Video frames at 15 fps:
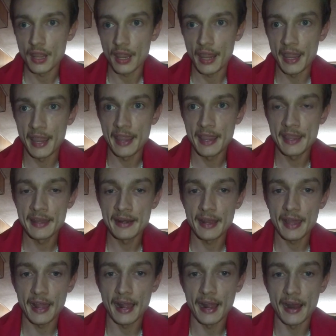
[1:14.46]
and
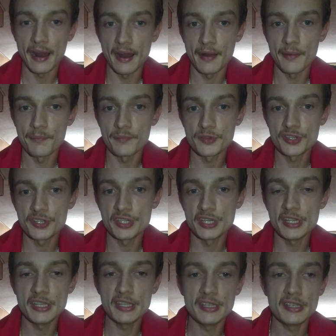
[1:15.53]
if
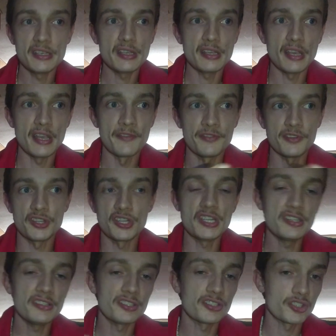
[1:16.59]

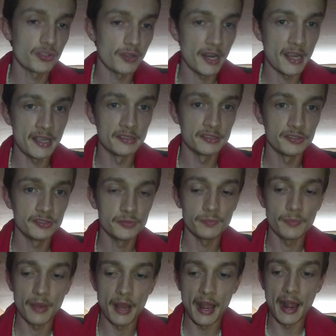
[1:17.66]
she's a trans,
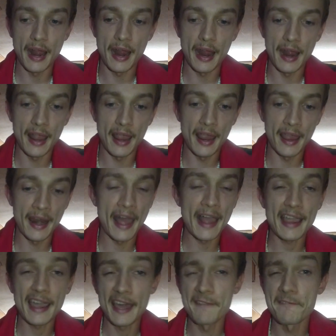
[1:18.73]
and I
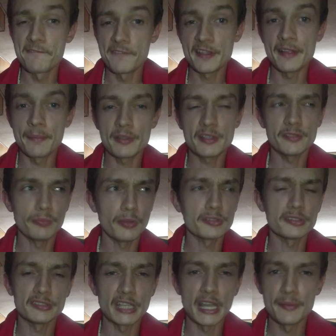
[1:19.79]
kind of figure that, because
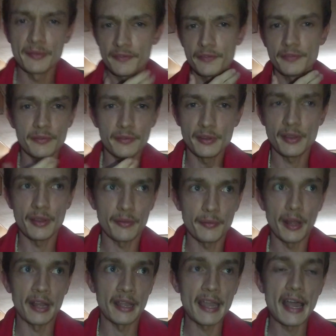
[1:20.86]
most of the time if
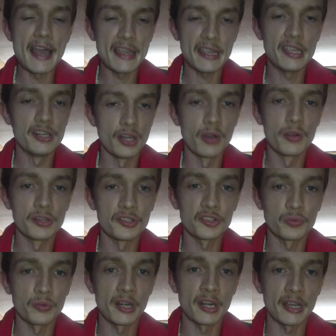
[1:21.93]
a guy can notice
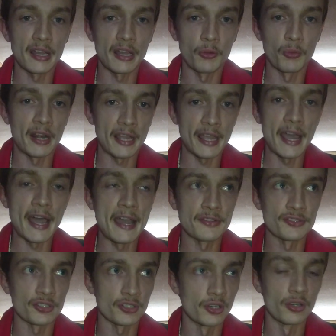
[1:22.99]
when a
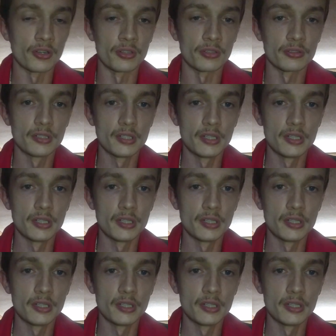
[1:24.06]
guy's a girl,